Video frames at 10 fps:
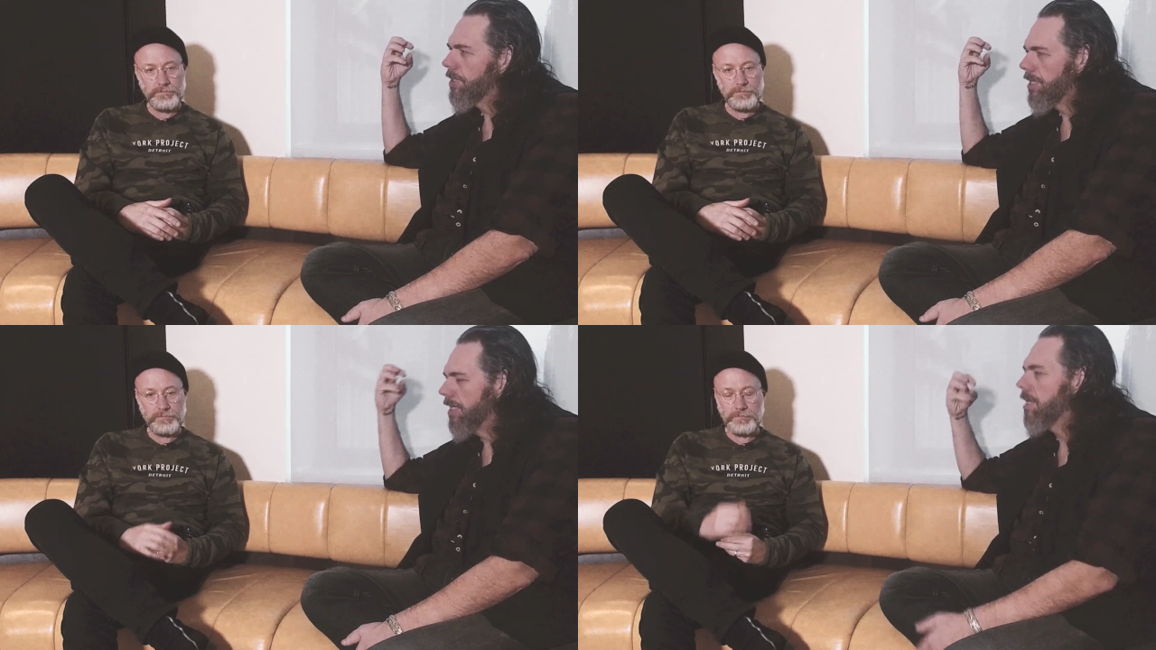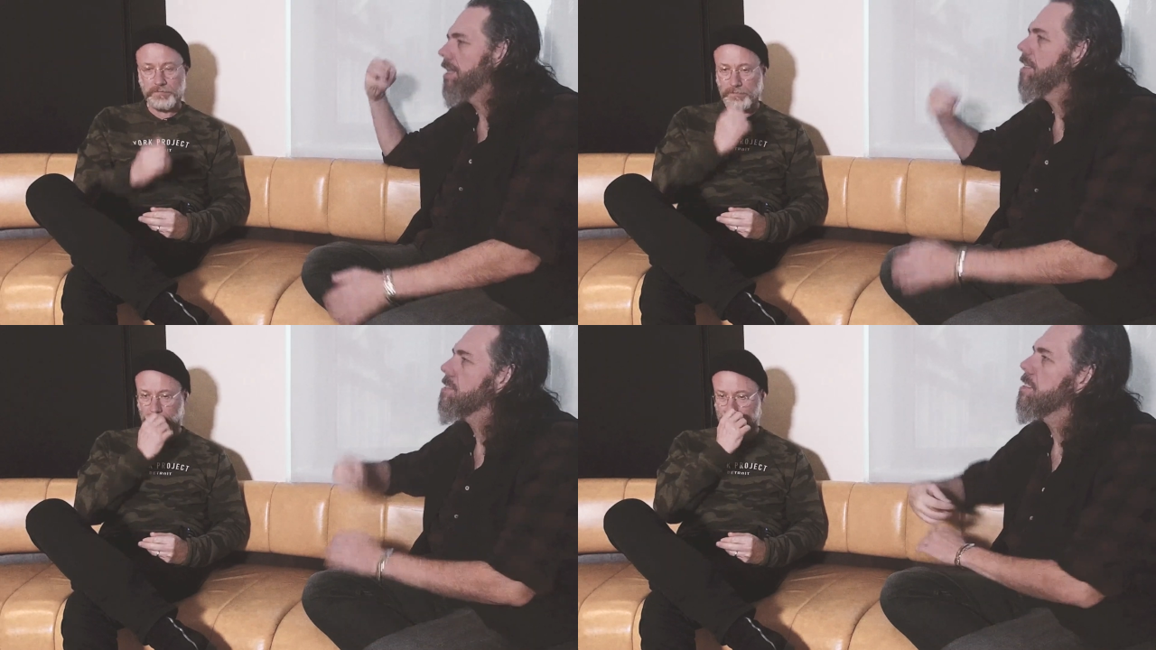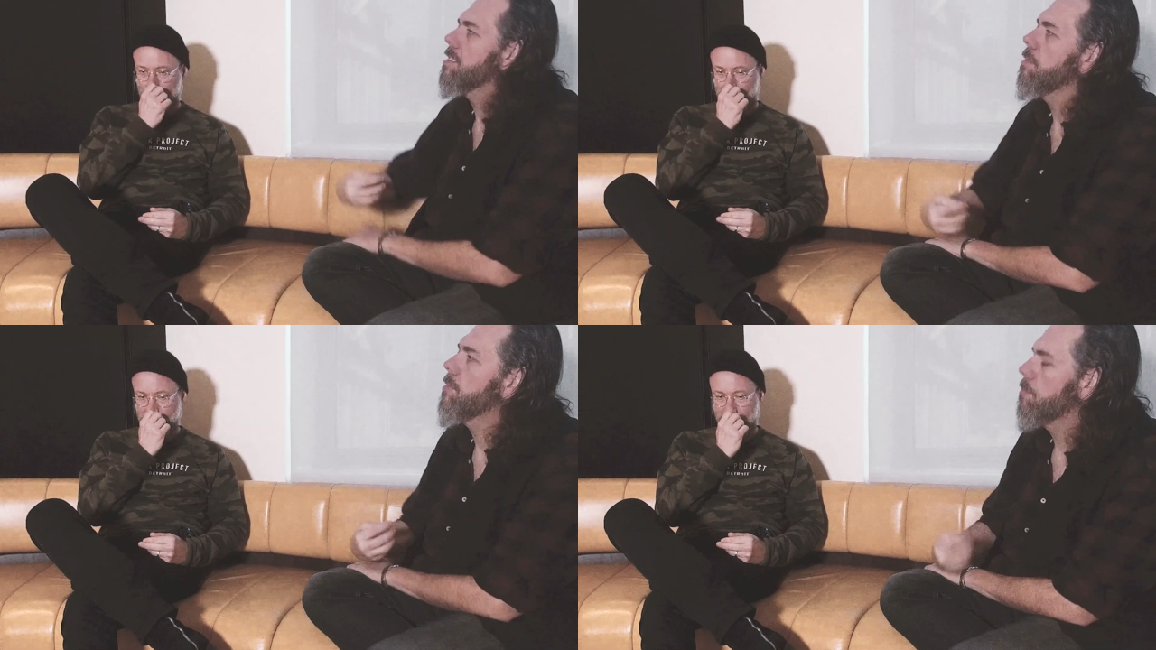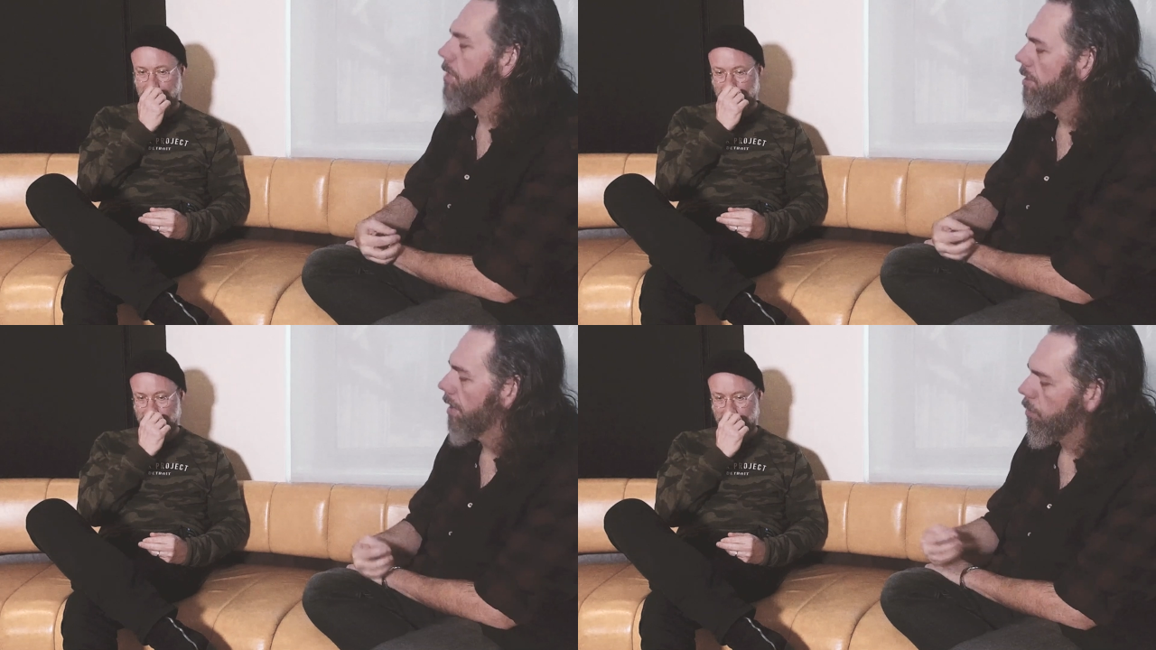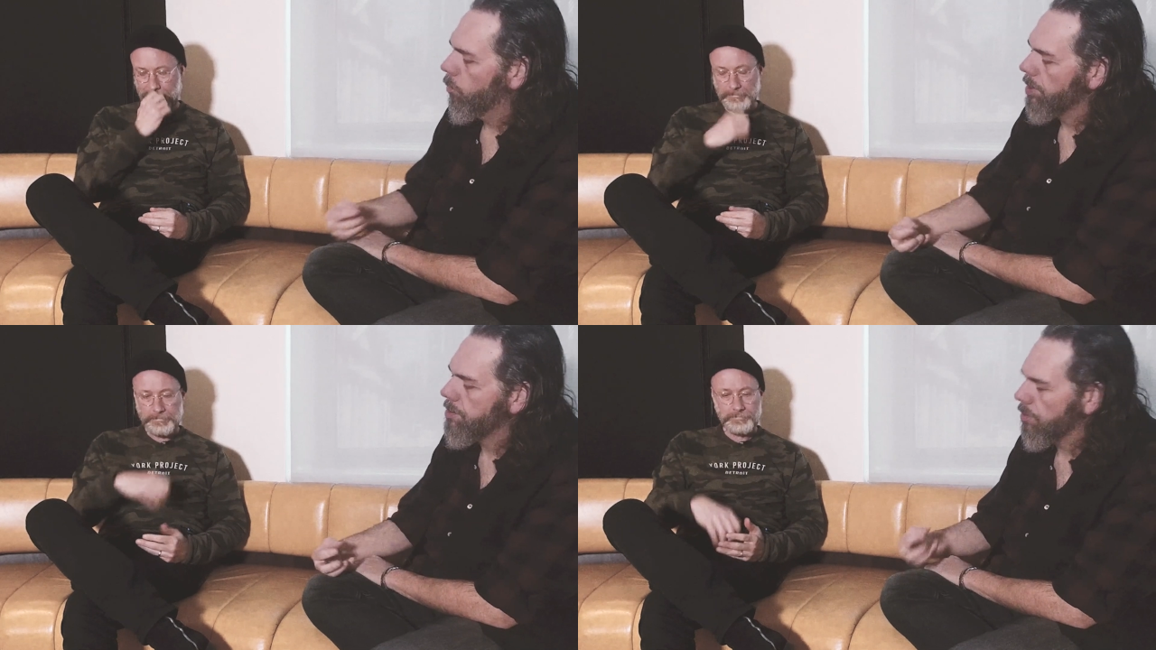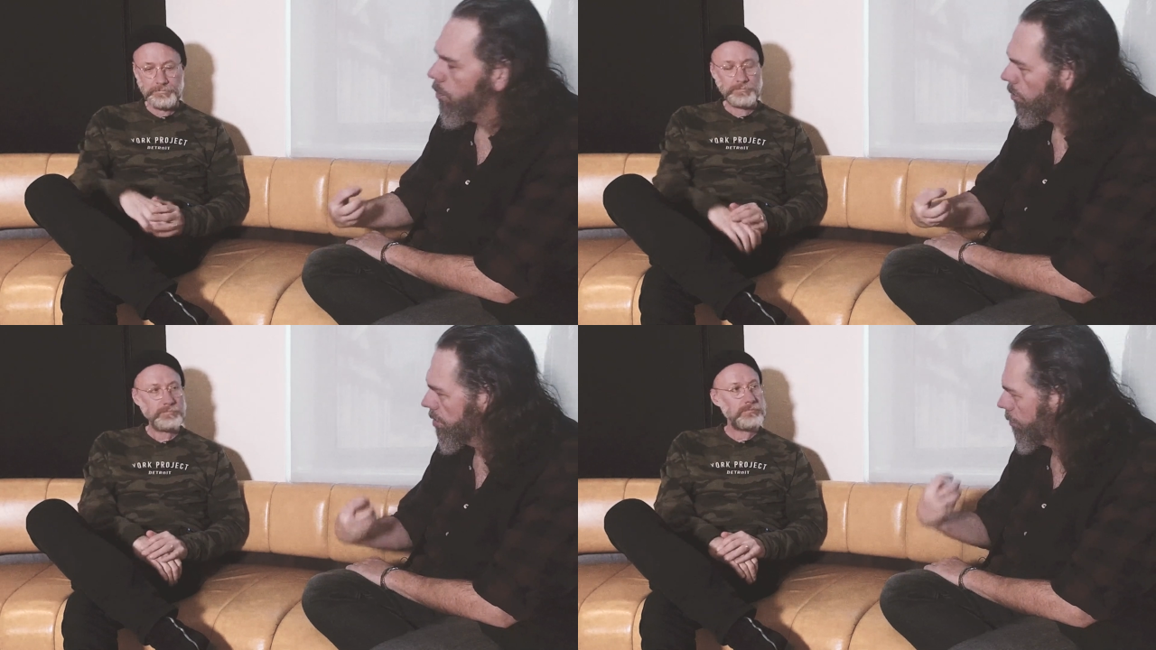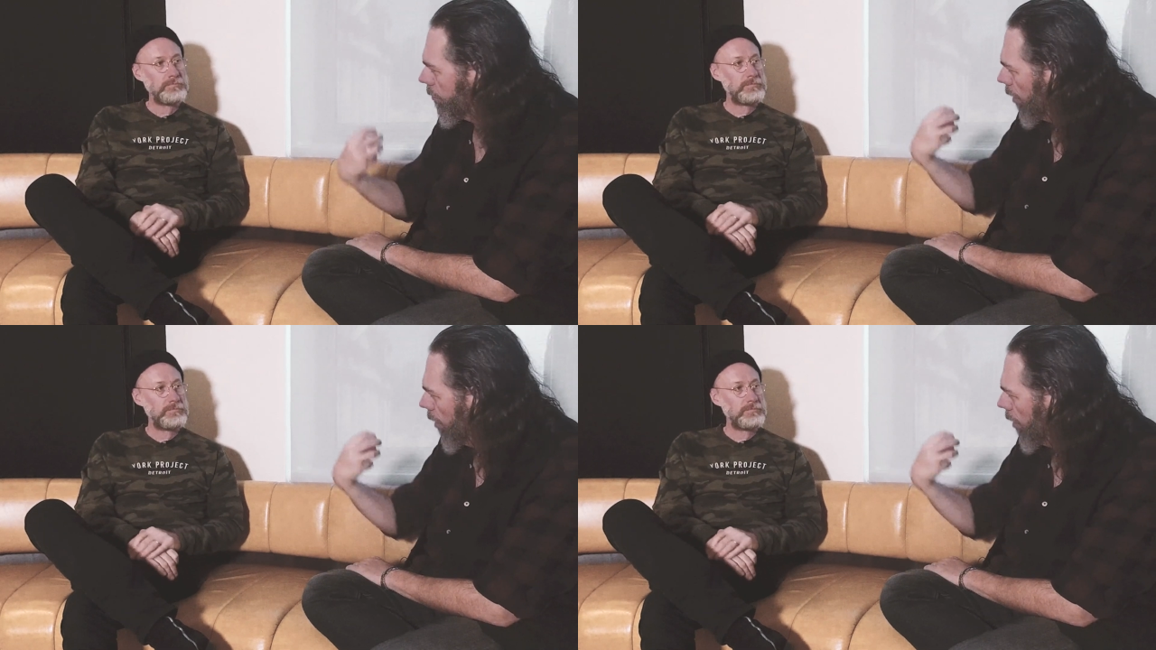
Speaker 1: It, it doesn't seem to me like Windsor holds a,